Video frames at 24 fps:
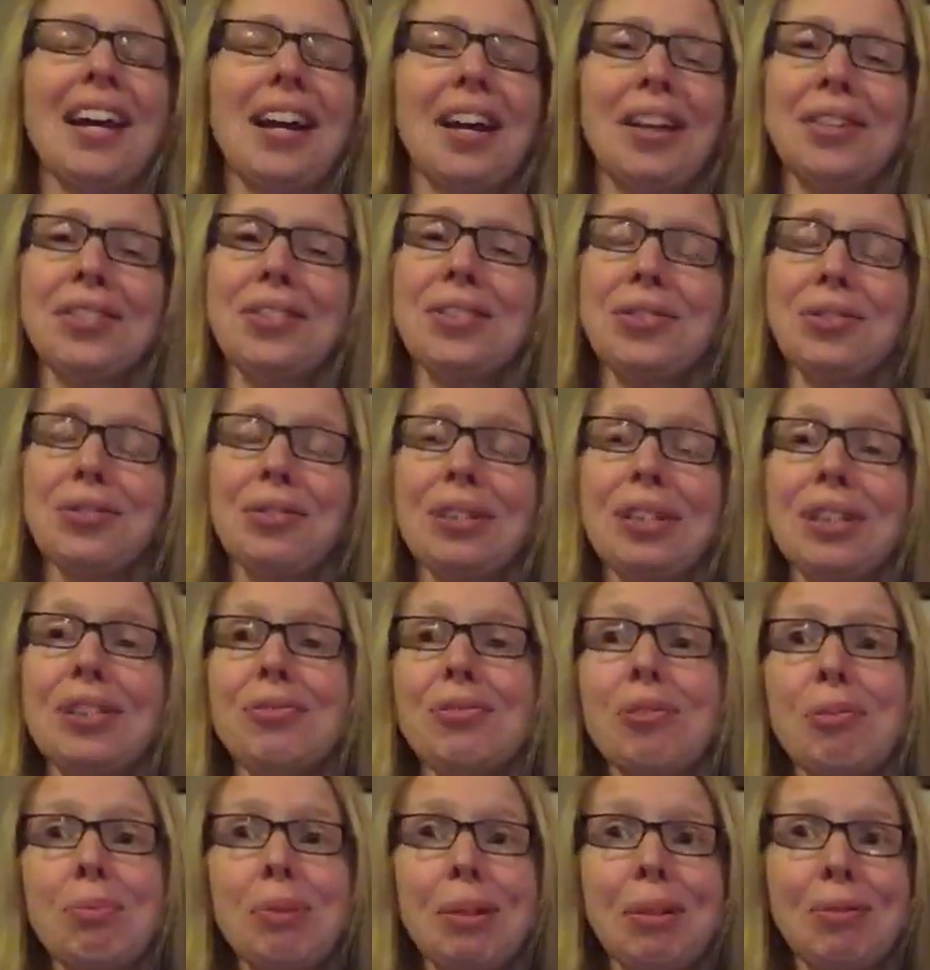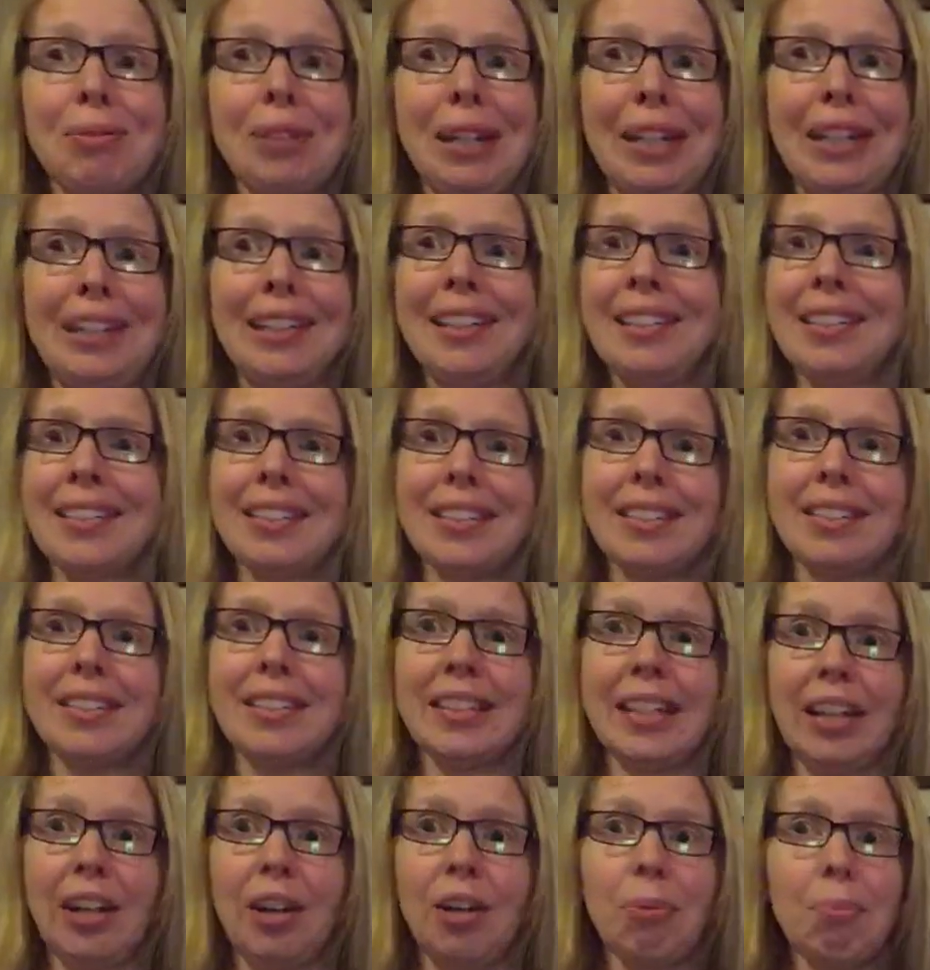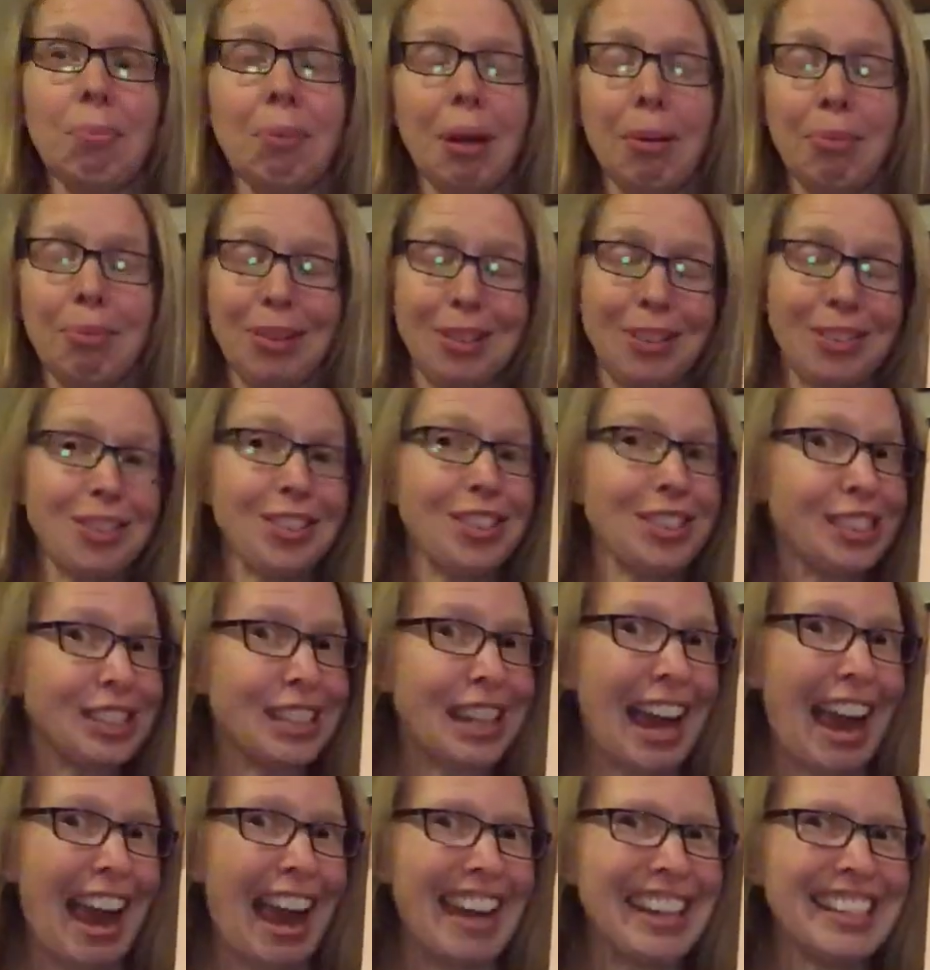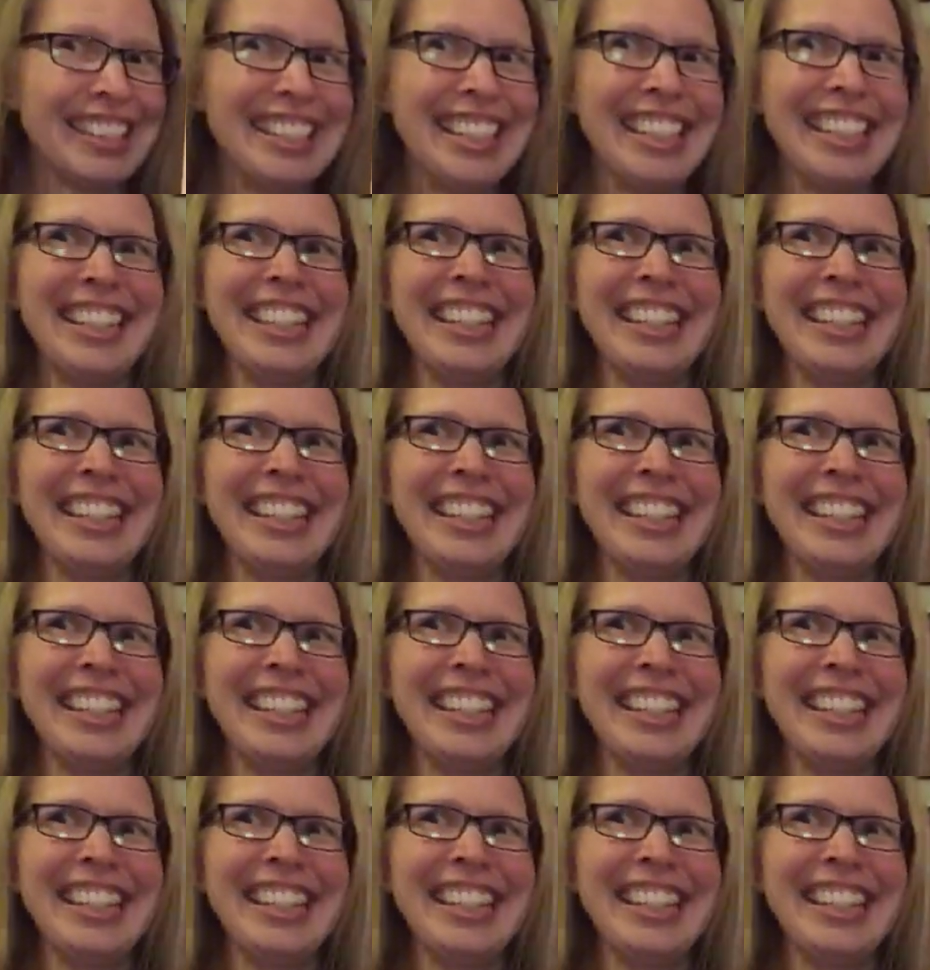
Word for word: Our stories will be written and since they aren't published yet,